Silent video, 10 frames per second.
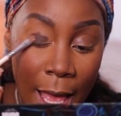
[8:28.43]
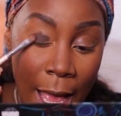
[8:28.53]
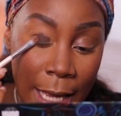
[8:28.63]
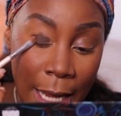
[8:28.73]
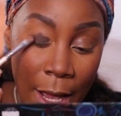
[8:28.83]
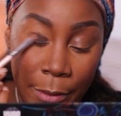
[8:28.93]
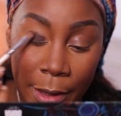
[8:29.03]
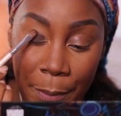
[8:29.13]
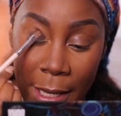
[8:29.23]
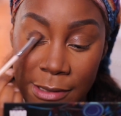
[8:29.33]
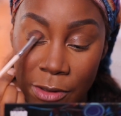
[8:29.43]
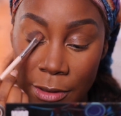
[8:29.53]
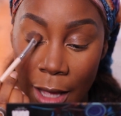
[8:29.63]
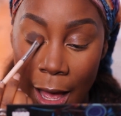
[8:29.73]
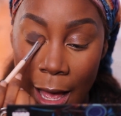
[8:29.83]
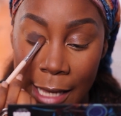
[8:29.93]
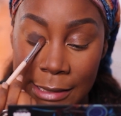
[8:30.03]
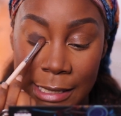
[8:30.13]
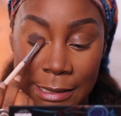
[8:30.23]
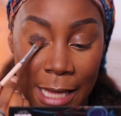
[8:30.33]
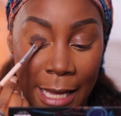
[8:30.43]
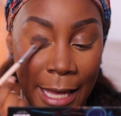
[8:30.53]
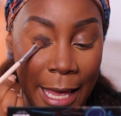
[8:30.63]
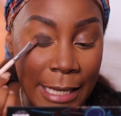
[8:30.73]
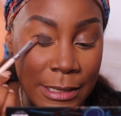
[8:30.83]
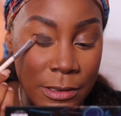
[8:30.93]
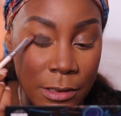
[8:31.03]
and how it appears on the eyes is like a